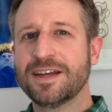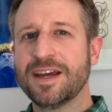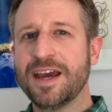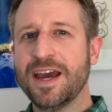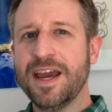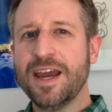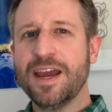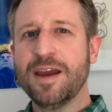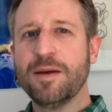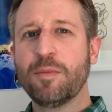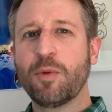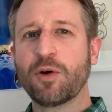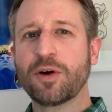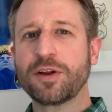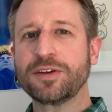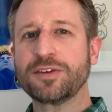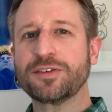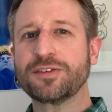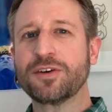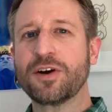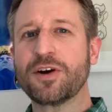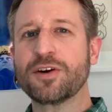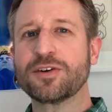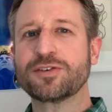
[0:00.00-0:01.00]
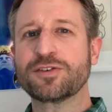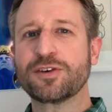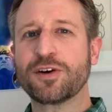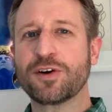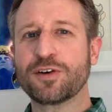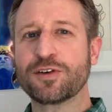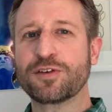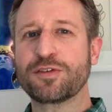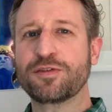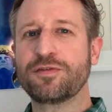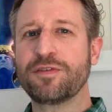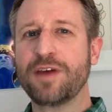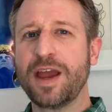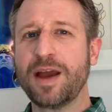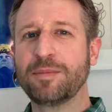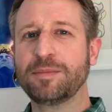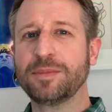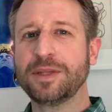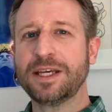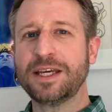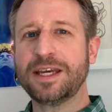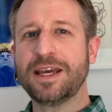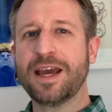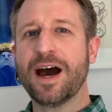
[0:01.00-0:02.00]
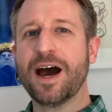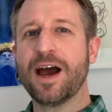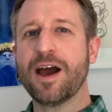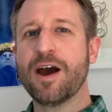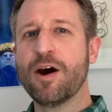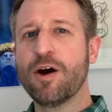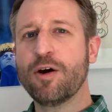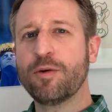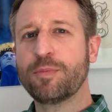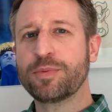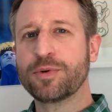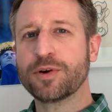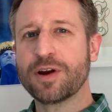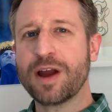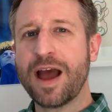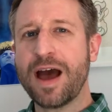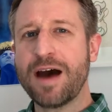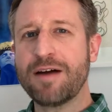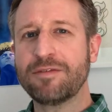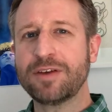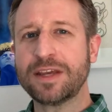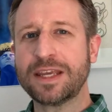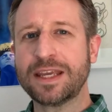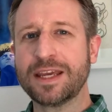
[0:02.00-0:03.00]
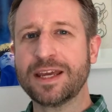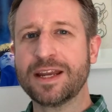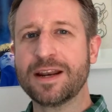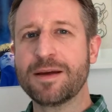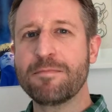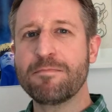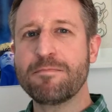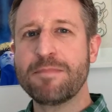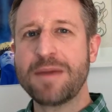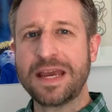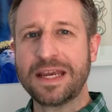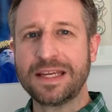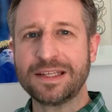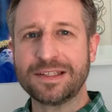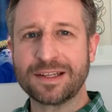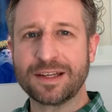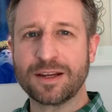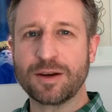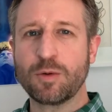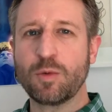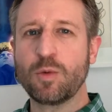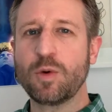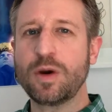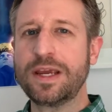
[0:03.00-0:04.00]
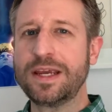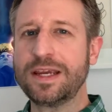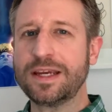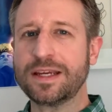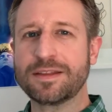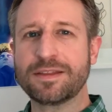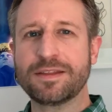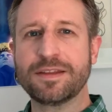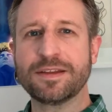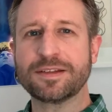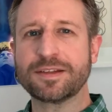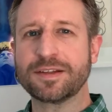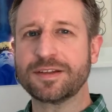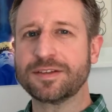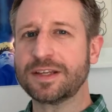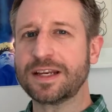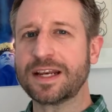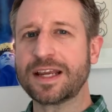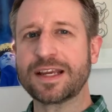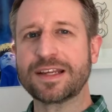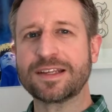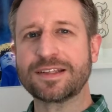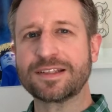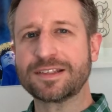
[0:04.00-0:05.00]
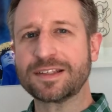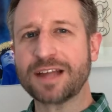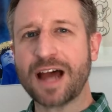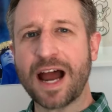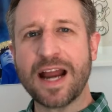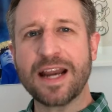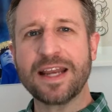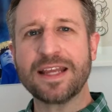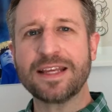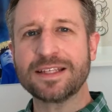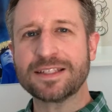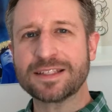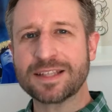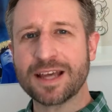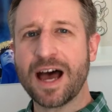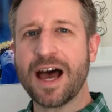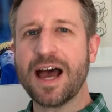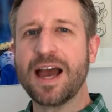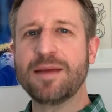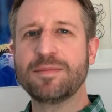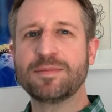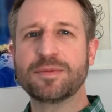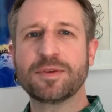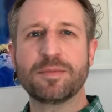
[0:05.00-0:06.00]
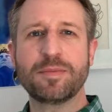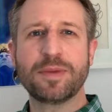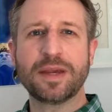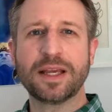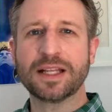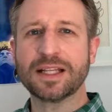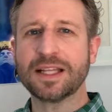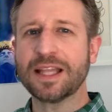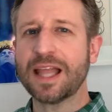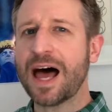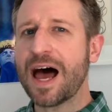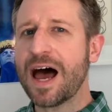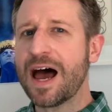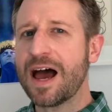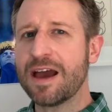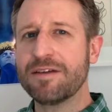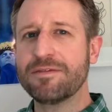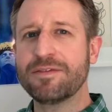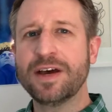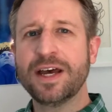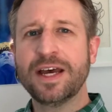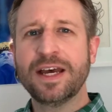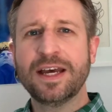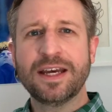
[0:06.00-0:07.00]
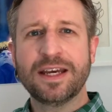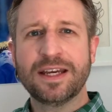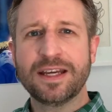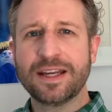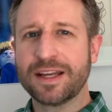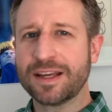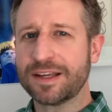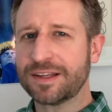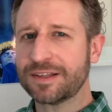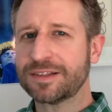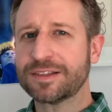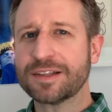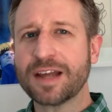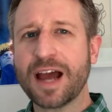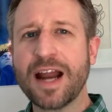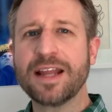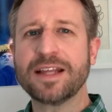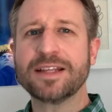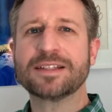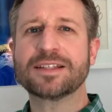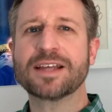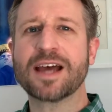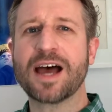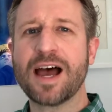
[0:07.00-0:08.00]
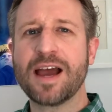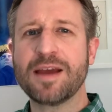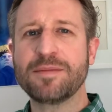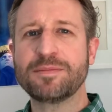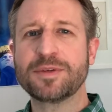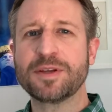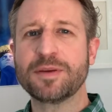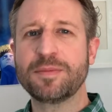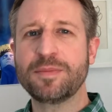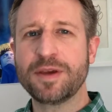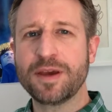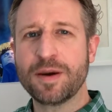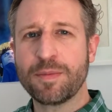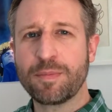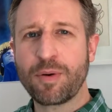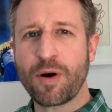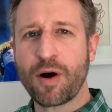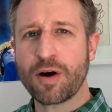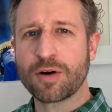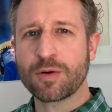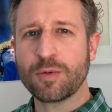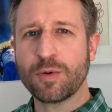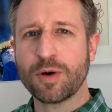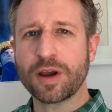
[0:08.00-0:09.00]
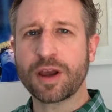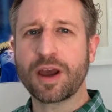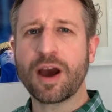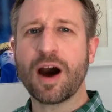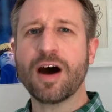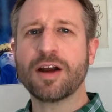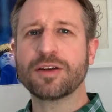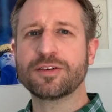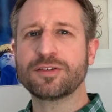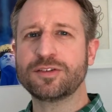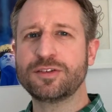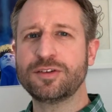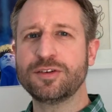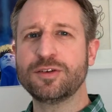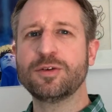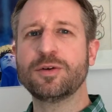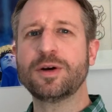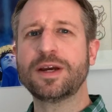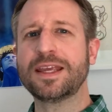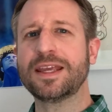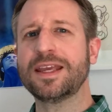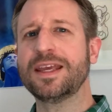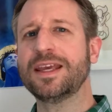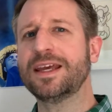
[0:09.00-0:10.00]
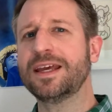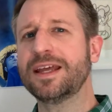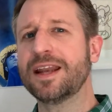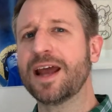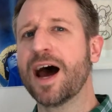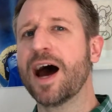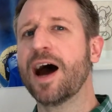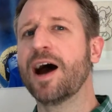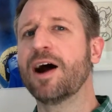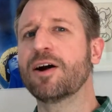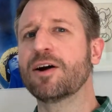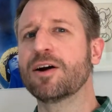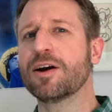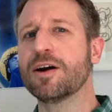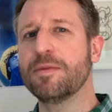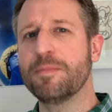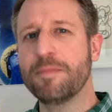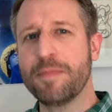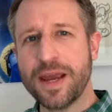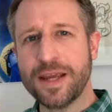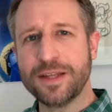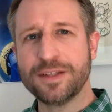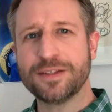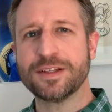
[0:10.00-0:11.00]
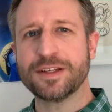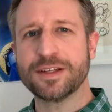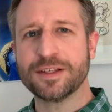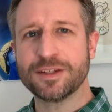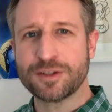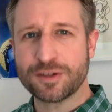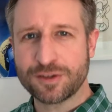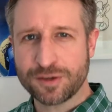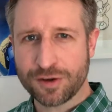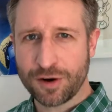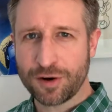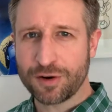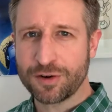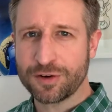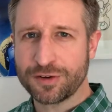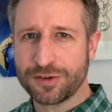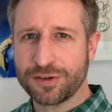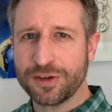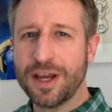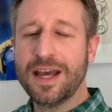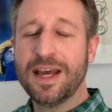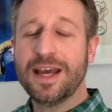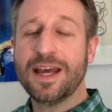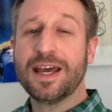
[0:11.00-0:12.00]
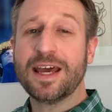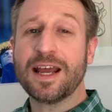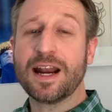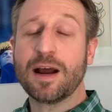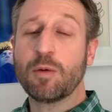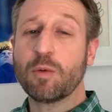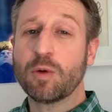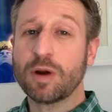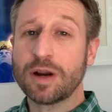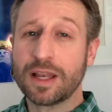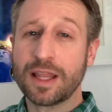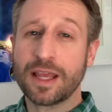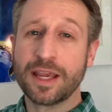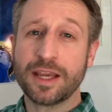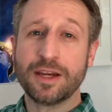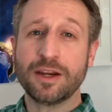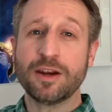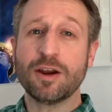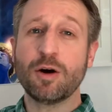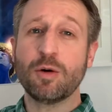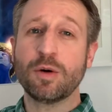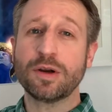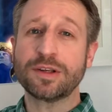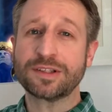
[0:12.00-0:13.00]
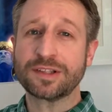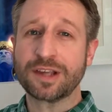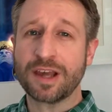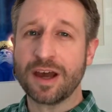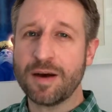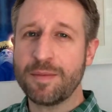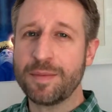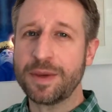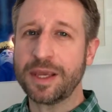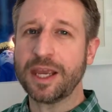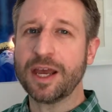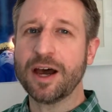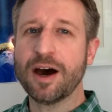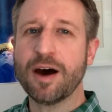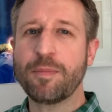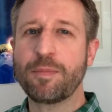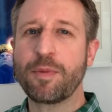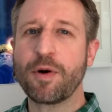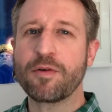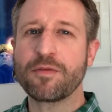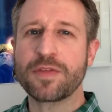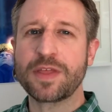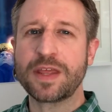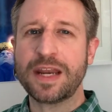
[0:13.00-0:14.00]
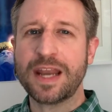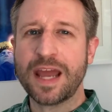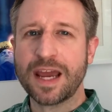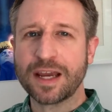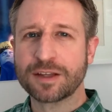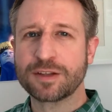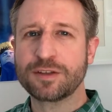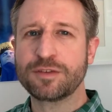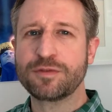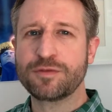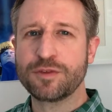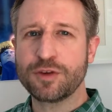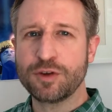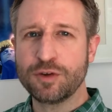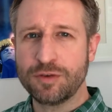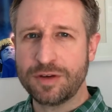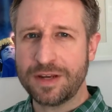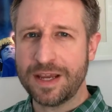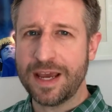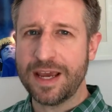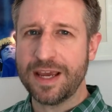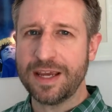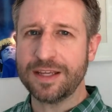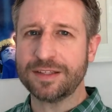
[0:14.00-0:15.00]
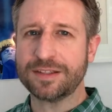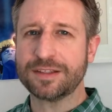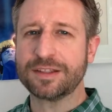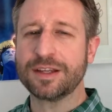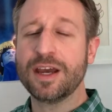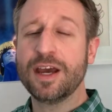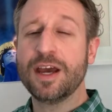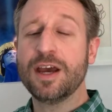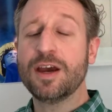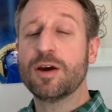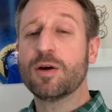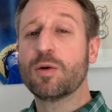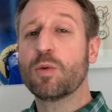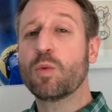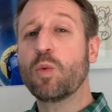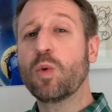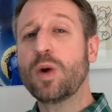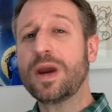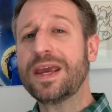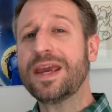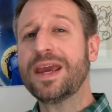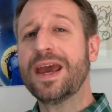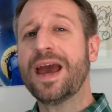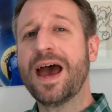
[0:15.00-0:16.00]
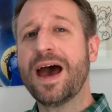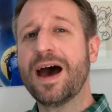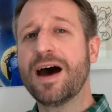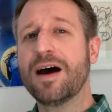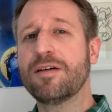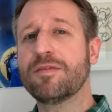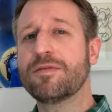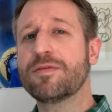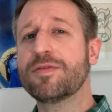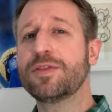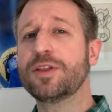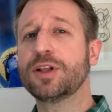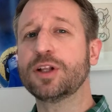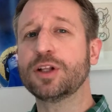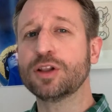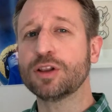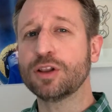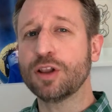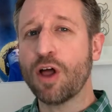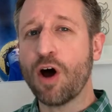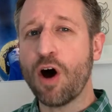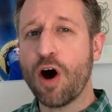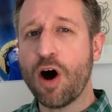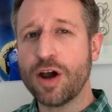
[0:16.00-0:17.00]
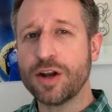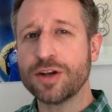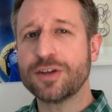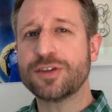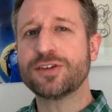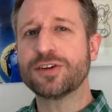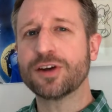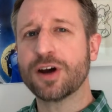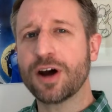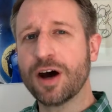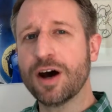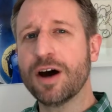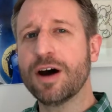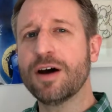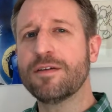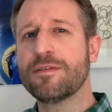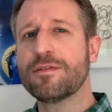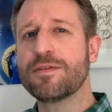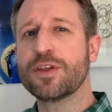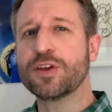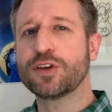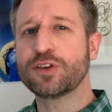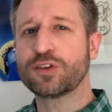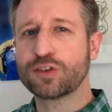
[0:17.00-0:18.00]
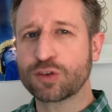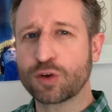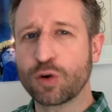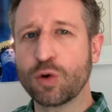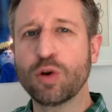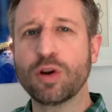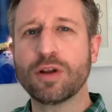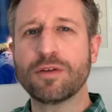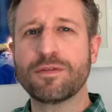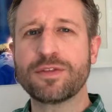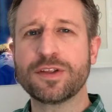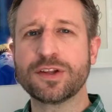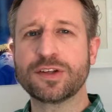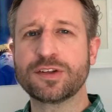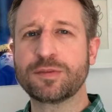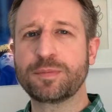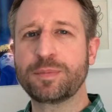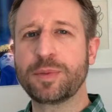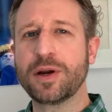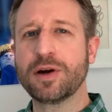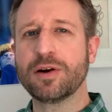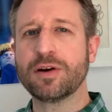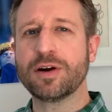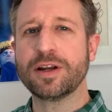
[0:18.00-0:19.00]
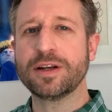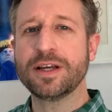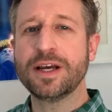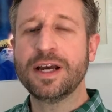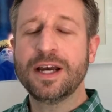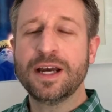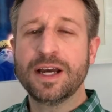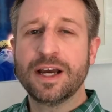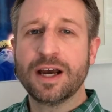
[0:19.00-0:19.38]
Hey, Morningstar Church family, I hope you're having an amazing week. This is an exciting time to be alive, an exciting time to be a part of what God's doing in our amazing church. And I want to let you know what's coming up over the next few days. We have the launch of the School of the Spirit.